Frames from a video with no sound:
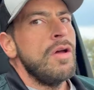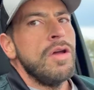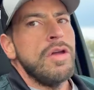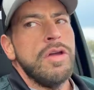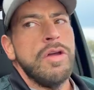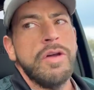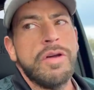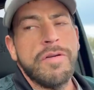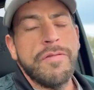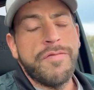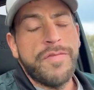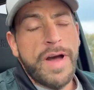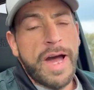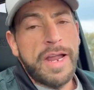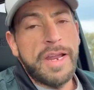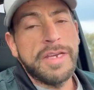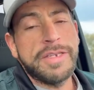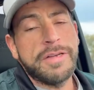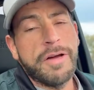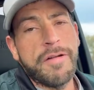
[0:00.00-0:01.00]
You can
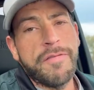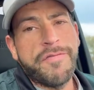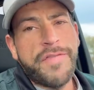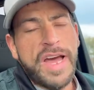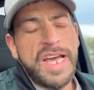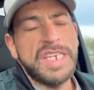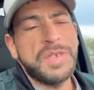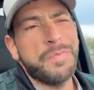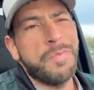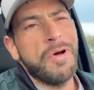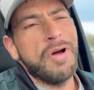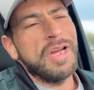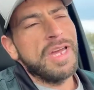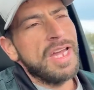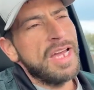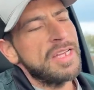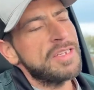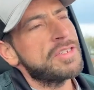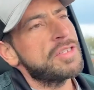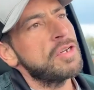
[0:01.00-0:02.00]
find us on Facebook,
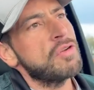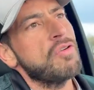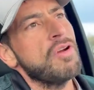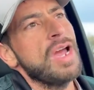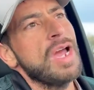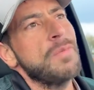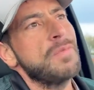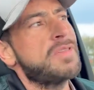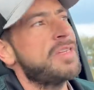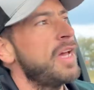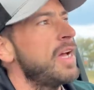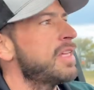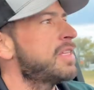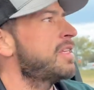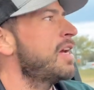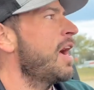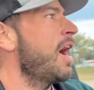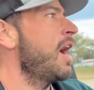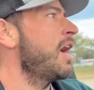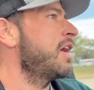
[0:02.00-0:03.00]
Instagram,
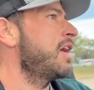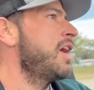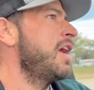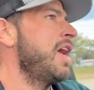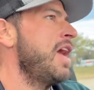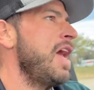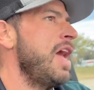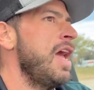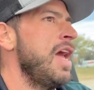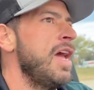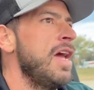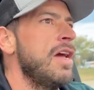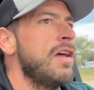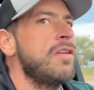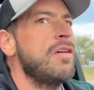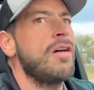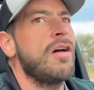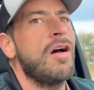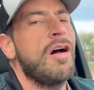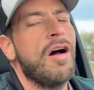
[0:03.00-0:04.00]
TikTok,
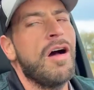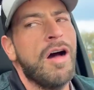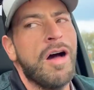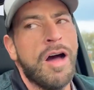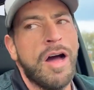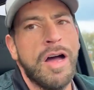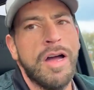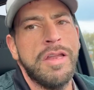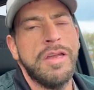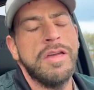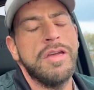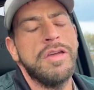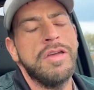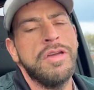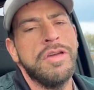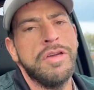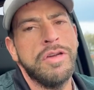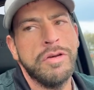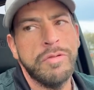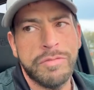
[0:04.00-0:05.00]
and on
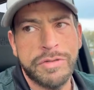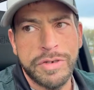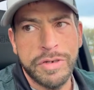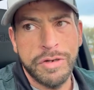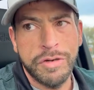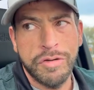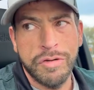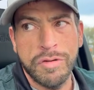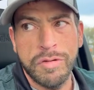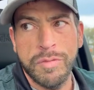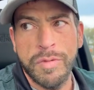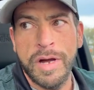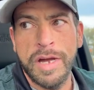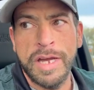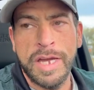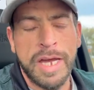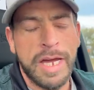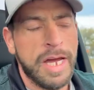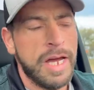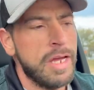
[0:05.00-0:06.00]
YouTube.
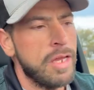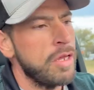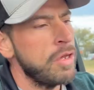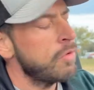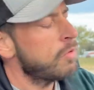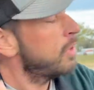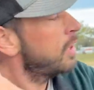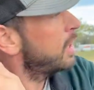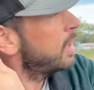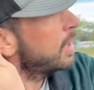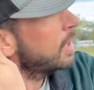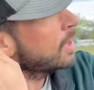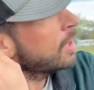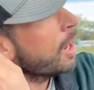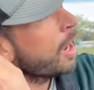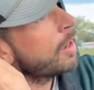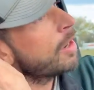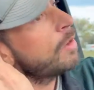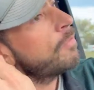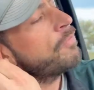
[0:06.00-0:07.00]
Again, you can get
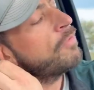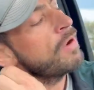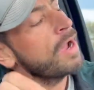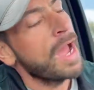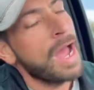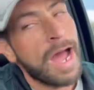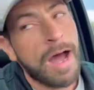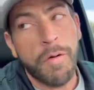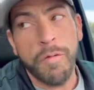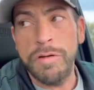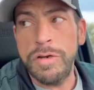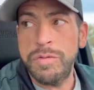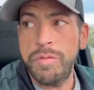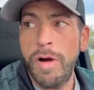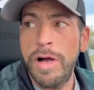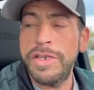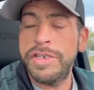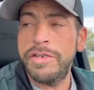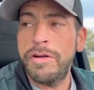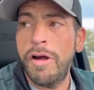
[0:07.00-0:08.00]
caught up for hours
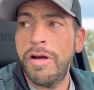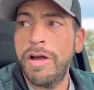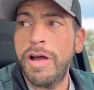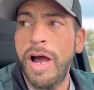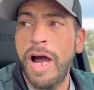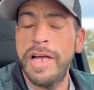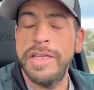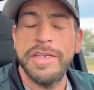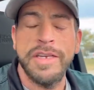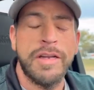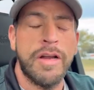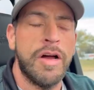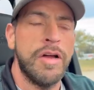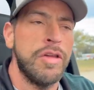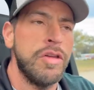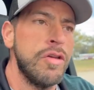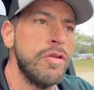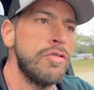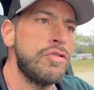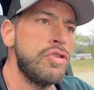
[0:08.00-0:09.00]
watching our content on
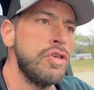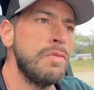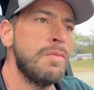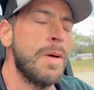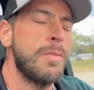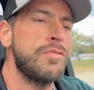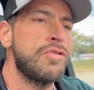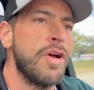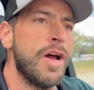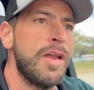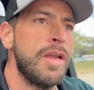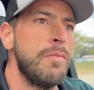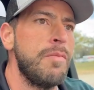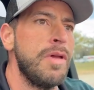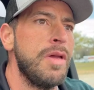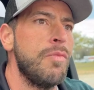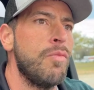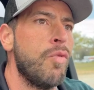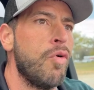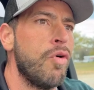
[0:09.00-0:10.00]
YouTube. I'm trying to
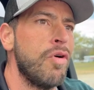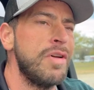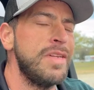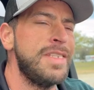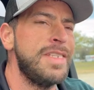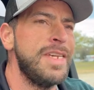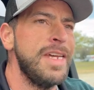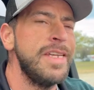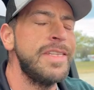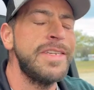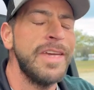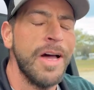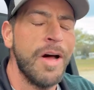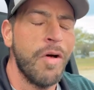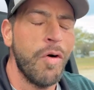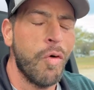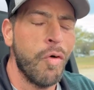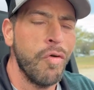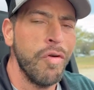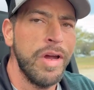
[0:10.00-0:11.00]
be more
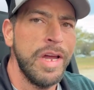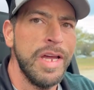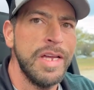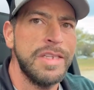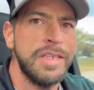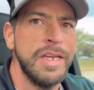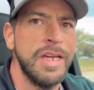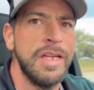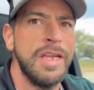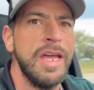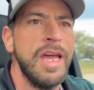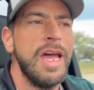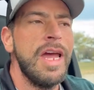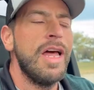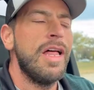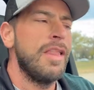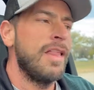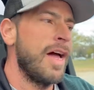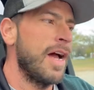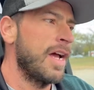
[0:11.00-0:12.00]
detail oriented
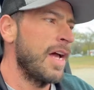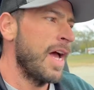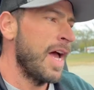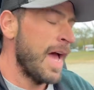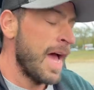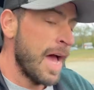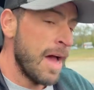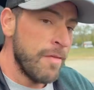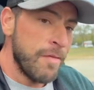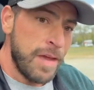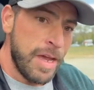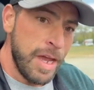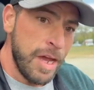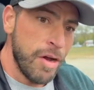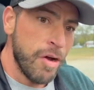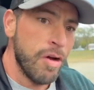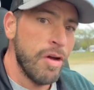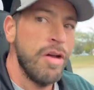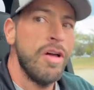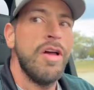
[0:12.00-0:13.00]
like I have
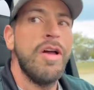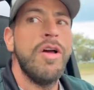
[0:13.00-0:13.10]
here.